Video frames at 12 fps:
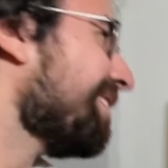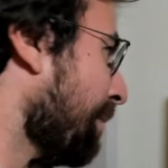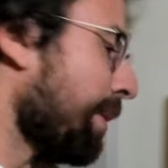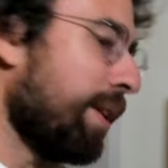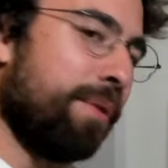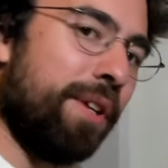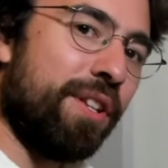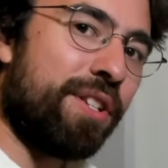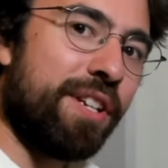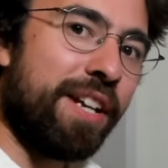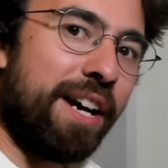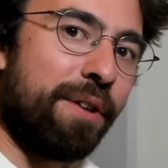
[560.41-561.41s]
By the way, this
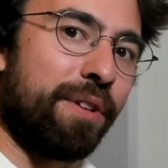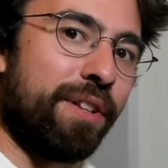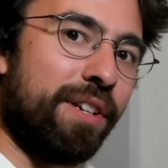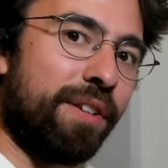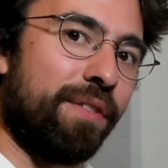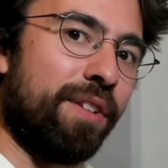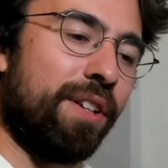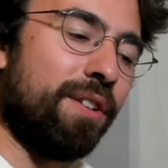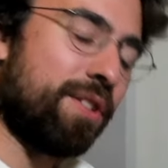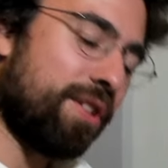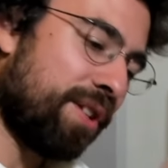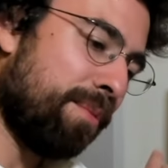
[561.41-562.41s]
is an hour-long video,
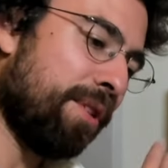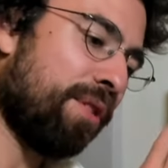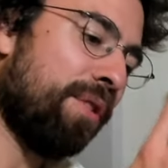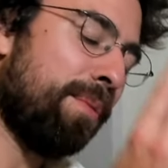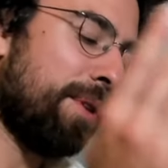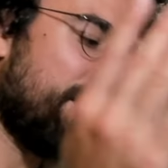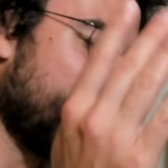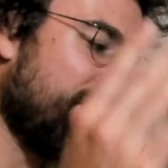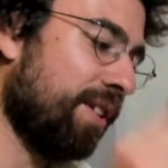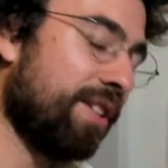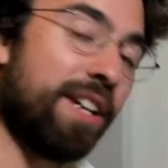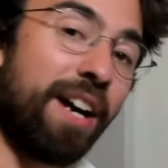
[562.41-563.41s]
so this is gonna be a 3-part
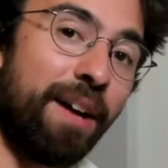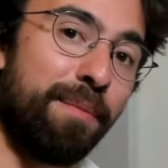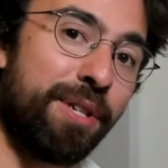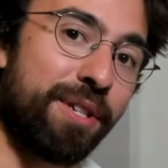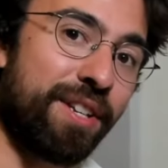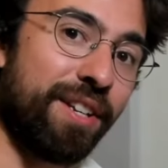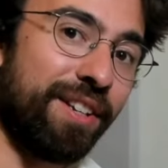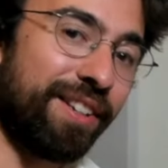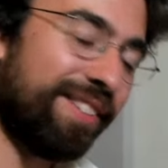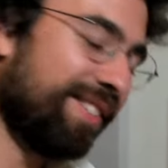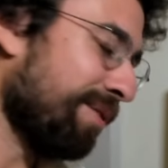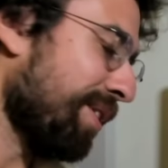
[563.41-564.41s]
series. I'm just
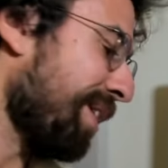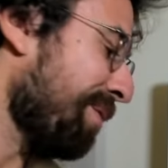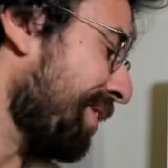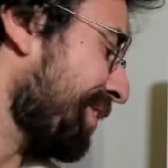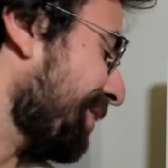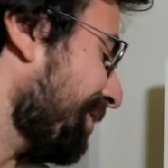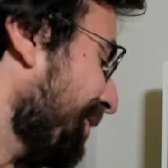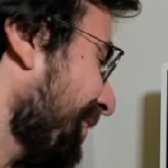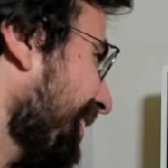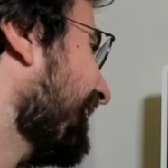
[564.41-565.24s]
kidding. We're not watching the whole thing.